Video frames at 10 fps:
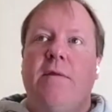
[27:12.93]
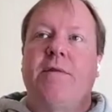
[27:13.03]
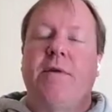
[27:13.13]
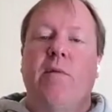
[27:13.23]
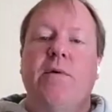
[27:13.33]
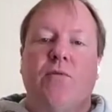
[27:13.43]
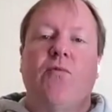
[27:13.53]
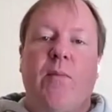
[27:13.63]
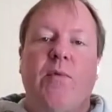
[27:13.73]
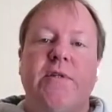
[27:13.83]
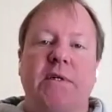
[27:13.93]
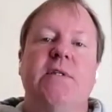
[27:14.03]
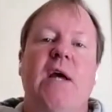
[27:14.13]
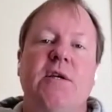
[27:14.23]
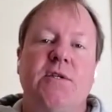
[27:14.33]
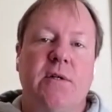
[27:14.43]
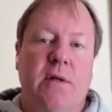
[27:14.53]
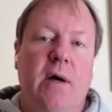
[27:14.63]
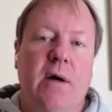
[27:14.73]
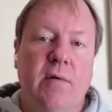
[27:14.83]
that there was a
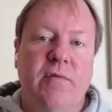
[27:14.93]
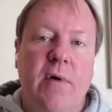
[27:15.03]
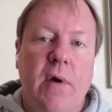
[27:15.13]
representation of,